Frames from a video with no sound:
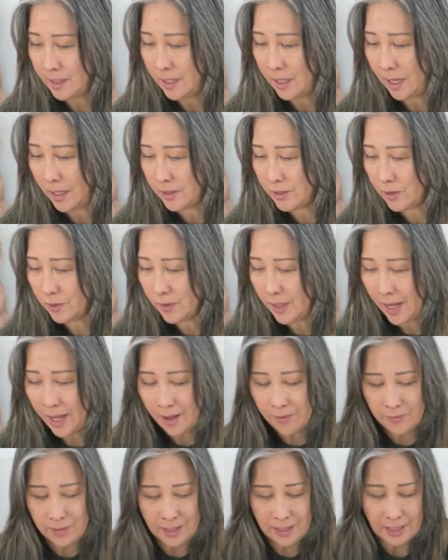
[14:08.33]
I don't
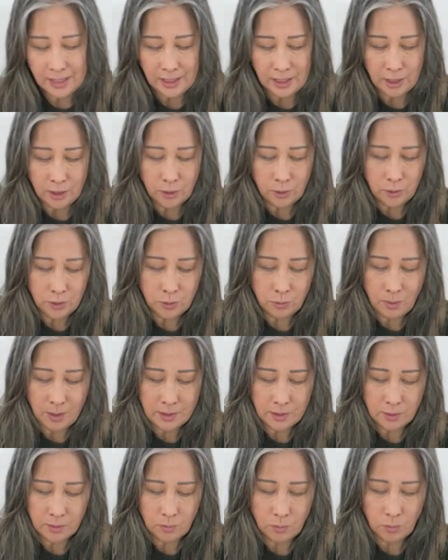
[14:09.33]
have any huge
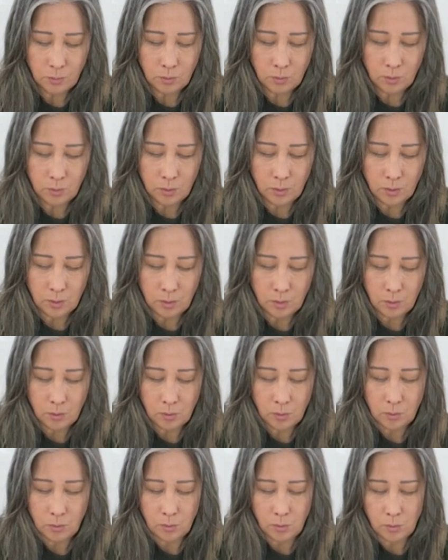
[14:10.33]

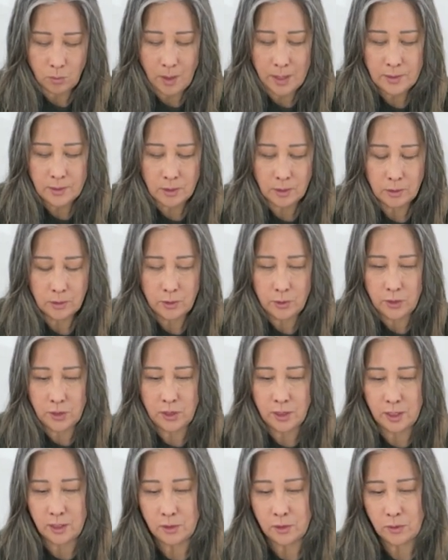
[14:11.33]

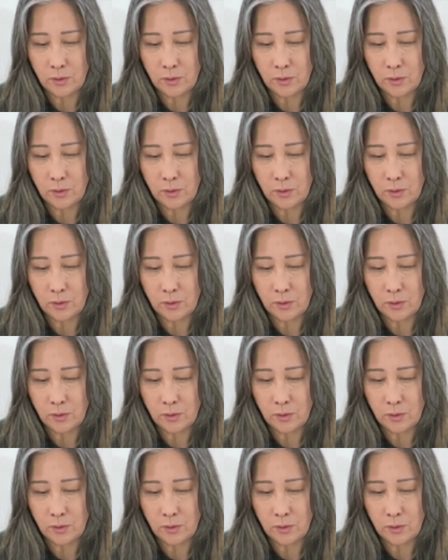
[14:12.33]
resolutions or